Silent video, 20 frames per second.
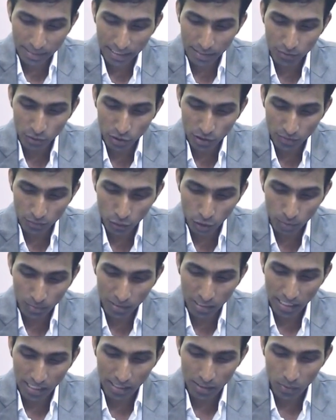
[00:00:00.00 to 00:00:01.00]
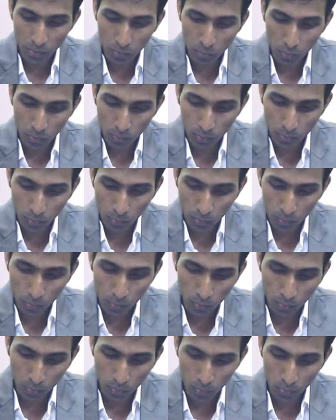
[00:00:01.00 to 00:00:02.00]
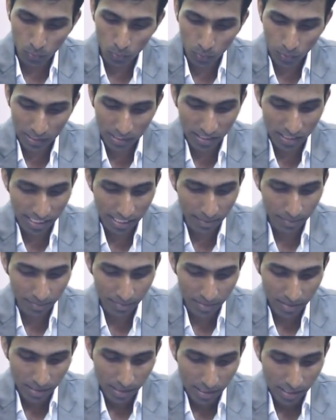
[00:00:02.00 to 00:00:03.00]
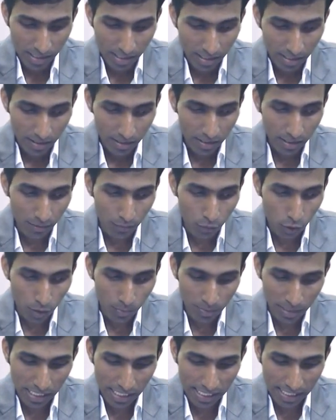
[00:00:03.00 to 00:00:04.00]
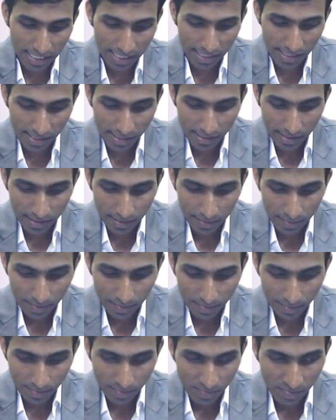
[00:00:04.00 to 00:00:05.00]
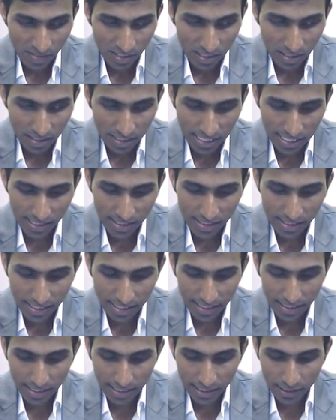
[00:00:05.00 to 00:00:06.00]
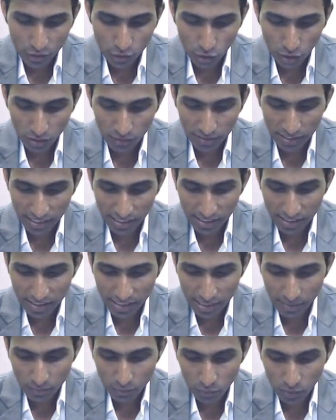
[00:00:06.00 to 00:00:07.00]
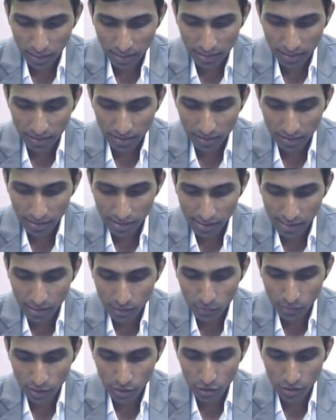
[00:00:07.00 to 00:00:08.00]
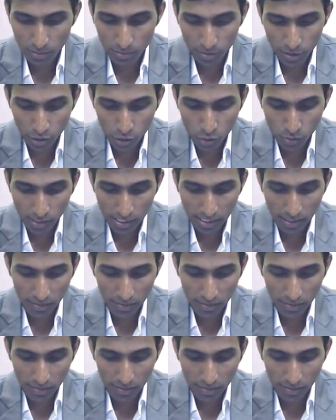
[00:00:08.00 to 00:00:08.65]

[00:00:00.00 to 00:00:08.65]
the formula one time. The formula is, let's solve it in step 1. This is question number 12.